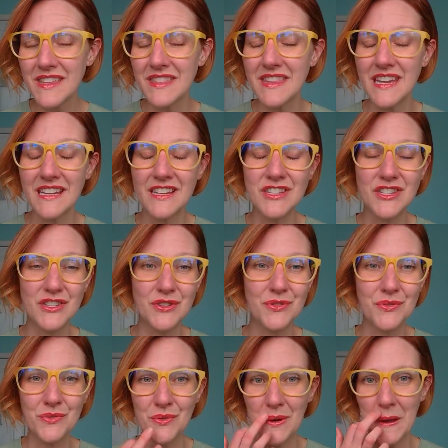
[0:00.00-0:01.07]
and they can
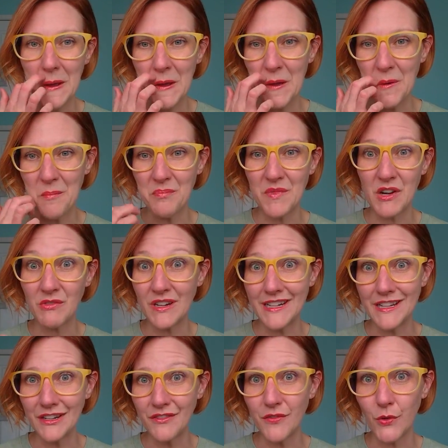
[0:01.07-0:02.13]
do a
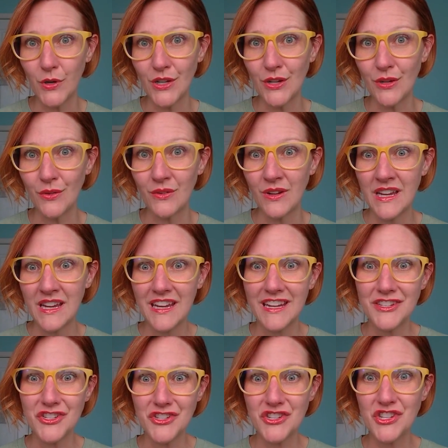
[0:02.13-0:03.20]
reading for you
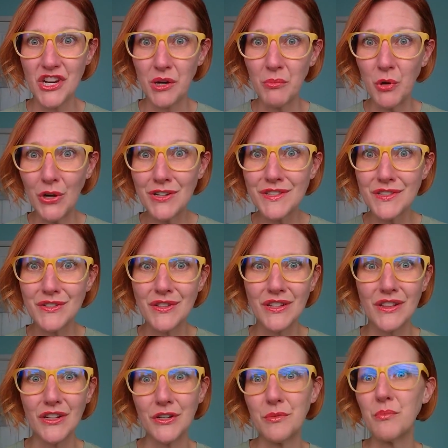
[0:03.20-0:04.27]
and just share more so you
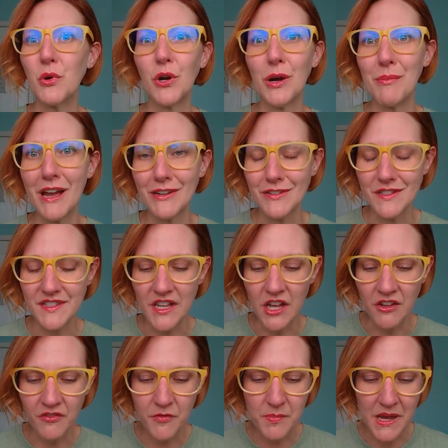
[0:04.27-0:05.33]
can learn more about
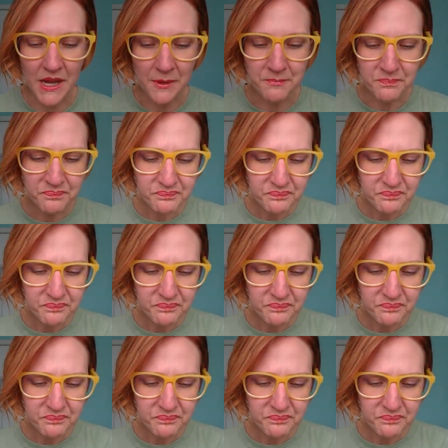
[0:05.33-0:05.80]
yourself. But